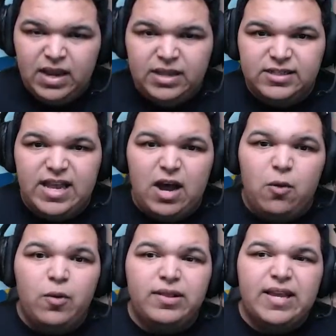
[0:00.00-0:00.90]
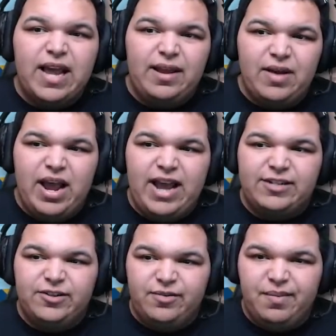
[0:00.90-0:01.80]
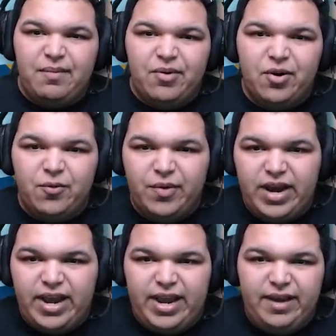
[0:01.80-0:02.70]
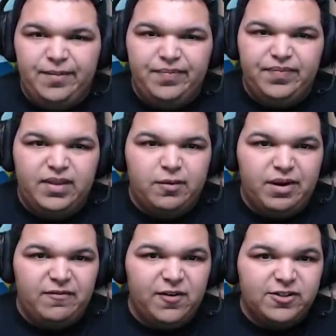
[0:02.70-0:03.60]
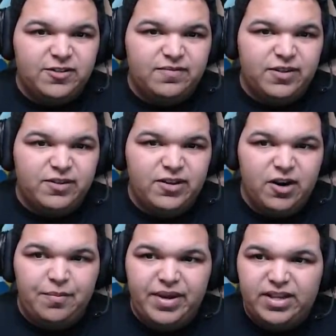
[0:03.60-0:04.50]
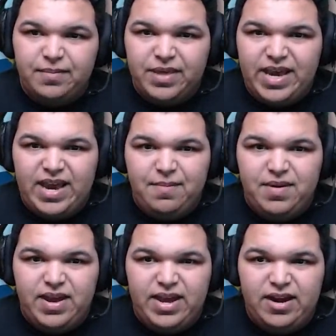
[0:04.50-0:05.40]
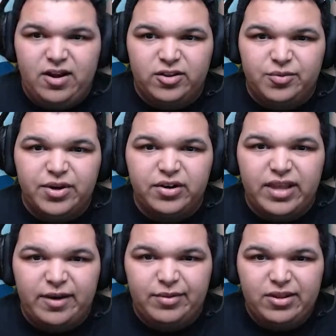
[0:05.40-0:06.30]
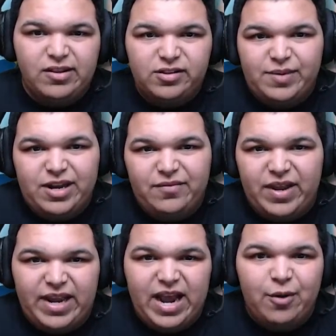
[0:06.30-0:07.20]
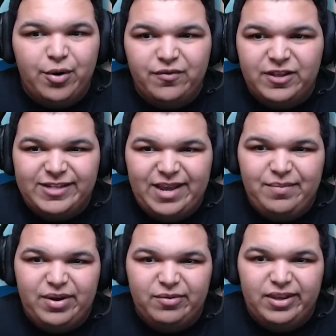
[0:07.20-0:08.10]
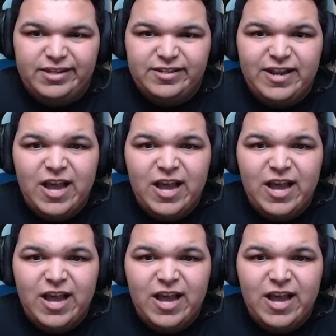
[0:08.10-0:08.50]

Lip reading: Now, one thing I actually remember when I first, picked up the game and on Twitter, like within the span of like an hour of this game being released,